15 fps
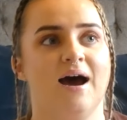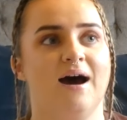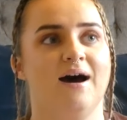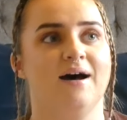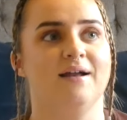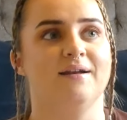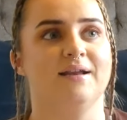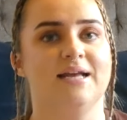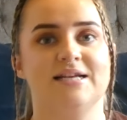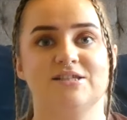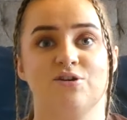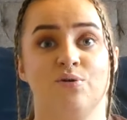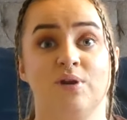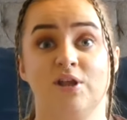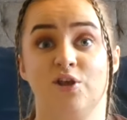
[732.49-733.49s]
and it's
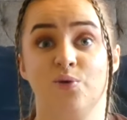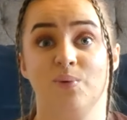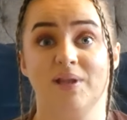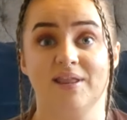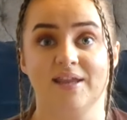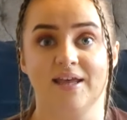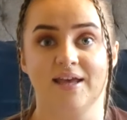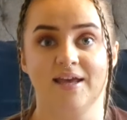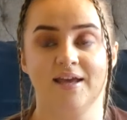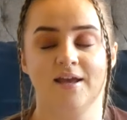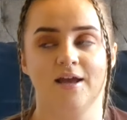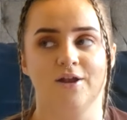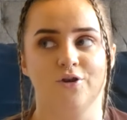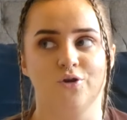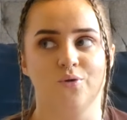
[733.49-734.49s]
only you in there
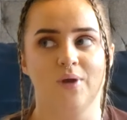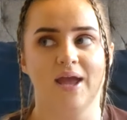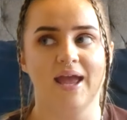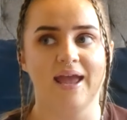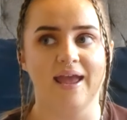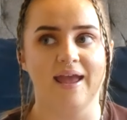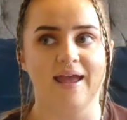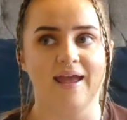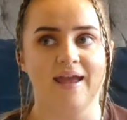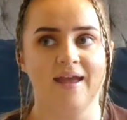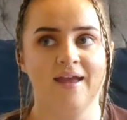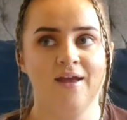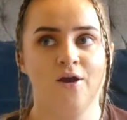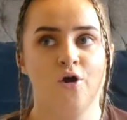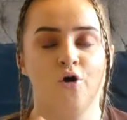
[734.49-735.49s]
and you hear
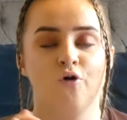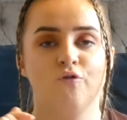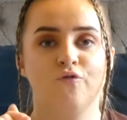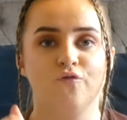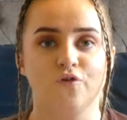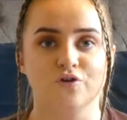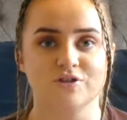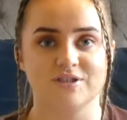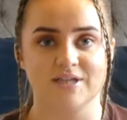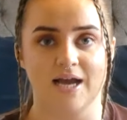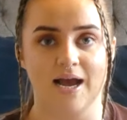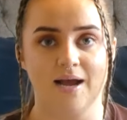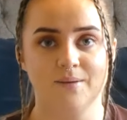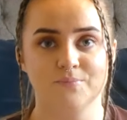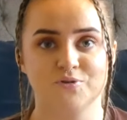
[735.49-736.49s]

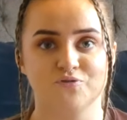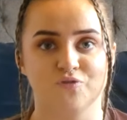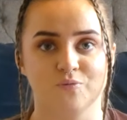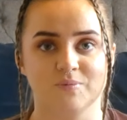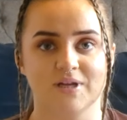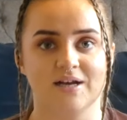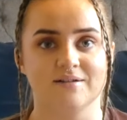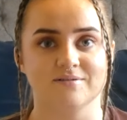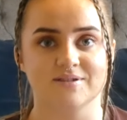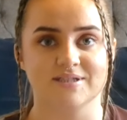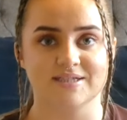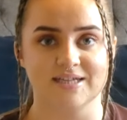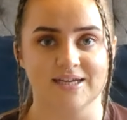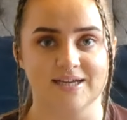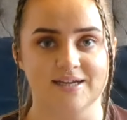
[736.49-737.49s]
footsteps from
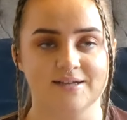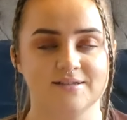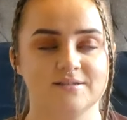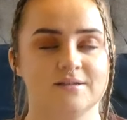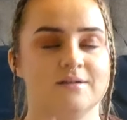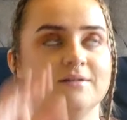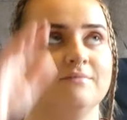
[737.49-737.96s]
downstairs